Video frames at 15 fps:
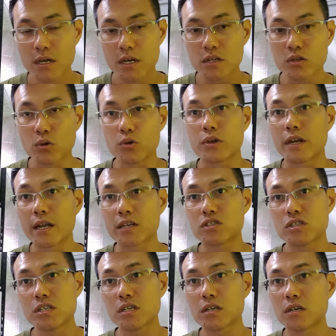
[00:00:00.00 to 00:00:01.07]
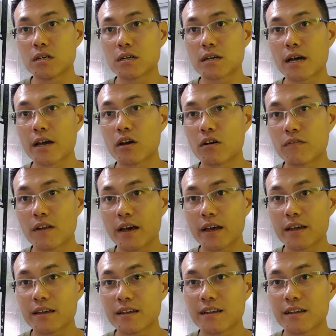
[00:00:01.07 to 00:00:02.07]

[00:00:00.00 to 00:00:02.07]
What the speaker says: So you can actually kind of like